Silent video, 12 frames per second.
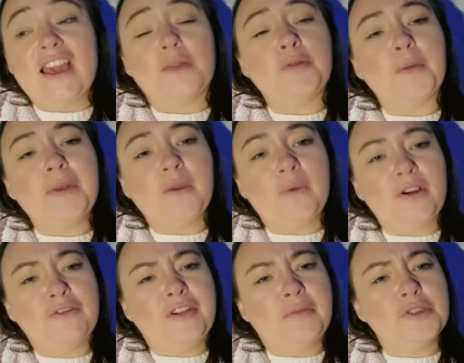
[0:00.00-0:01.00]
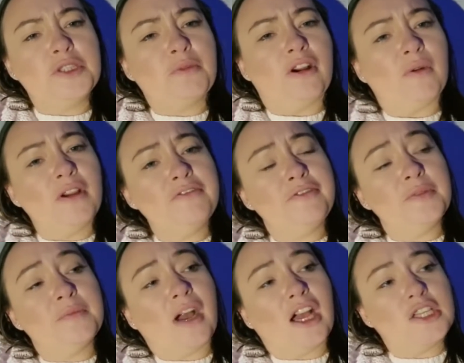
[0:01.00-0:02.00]
I probably will film tomorrow. I won't
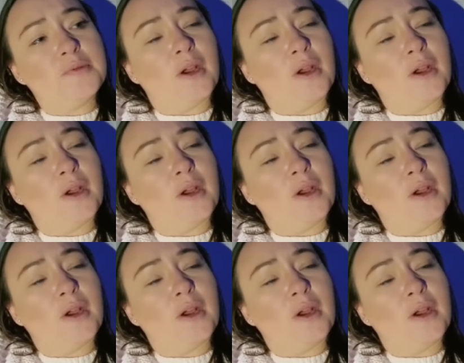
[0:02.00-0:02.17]
film much,